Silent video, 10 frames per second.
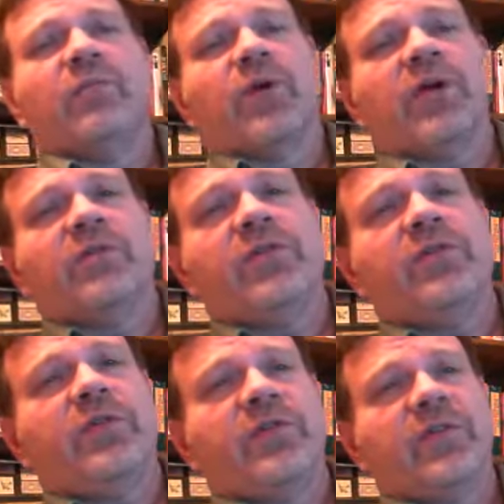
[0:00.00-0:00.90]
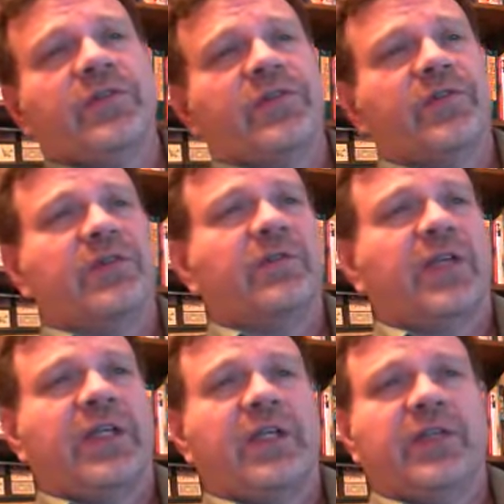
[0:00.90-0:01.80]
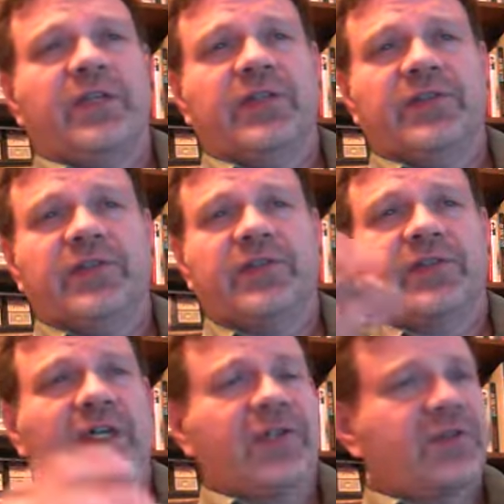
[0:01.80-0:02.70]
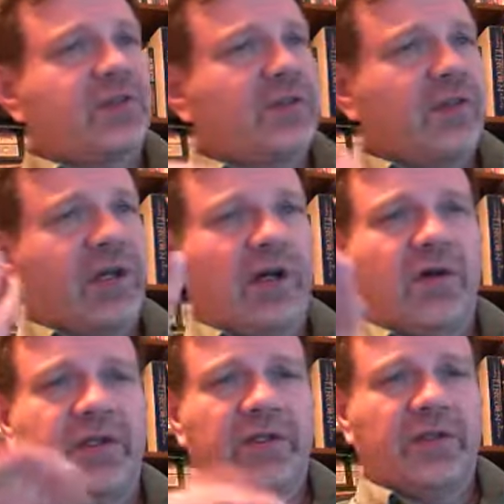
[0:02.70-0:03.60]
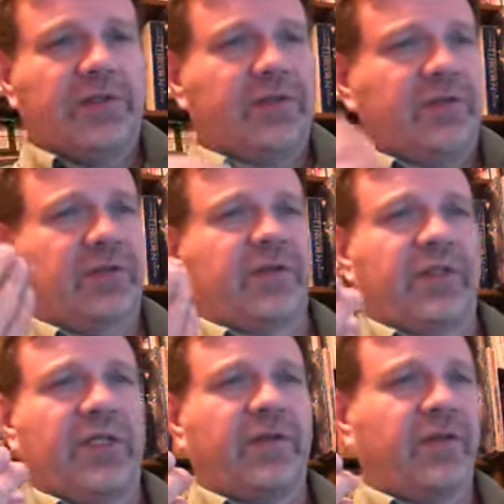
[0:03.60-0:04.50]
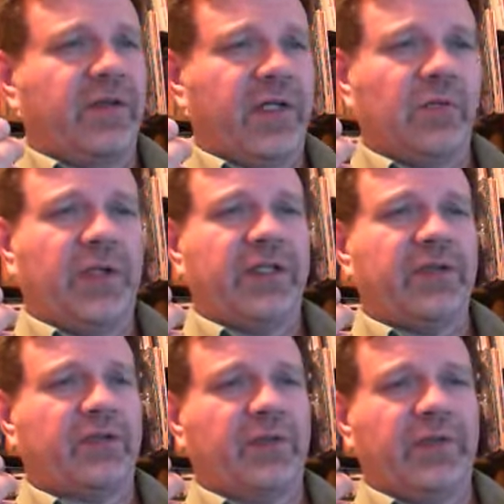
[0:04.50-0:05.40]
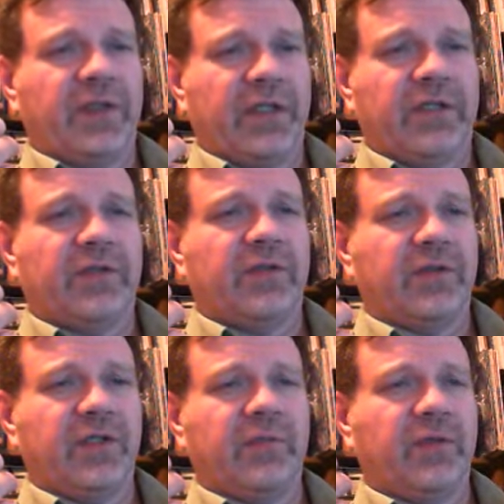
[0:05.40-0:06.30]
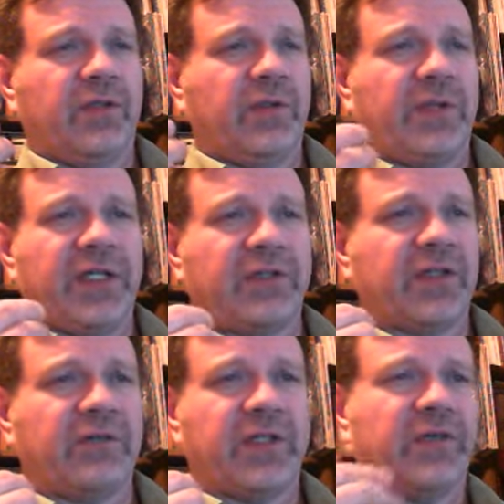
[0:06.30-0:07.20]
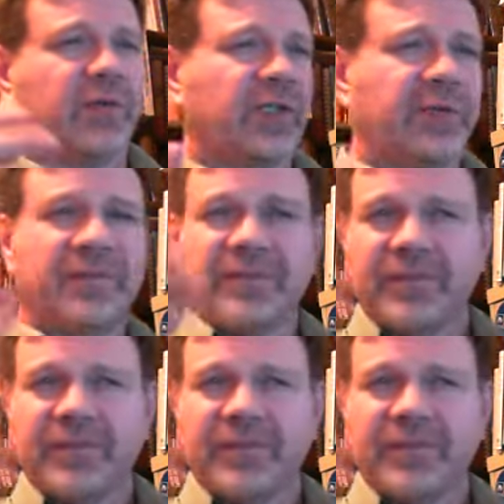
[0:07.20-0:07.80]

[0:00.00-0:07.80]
Part of what you can do with a survey is assess all areas of strength and weakness within the community. Page 73